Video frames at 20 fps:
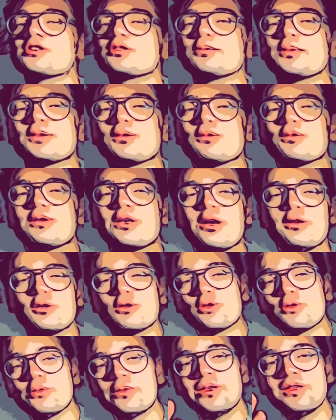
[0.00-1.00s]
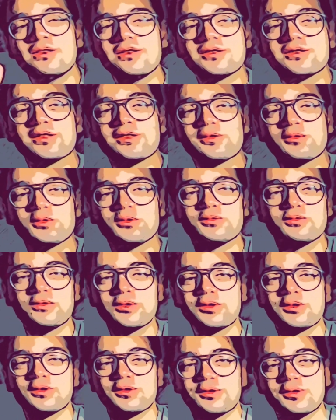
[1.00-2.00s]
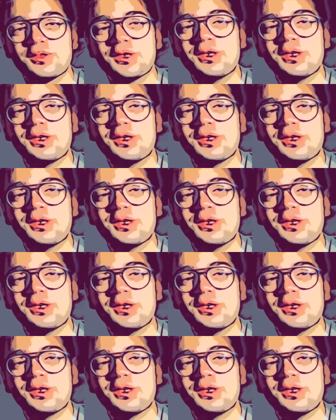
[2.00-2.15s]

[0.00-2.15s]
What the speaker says: but Carlo Rovelli is a good figure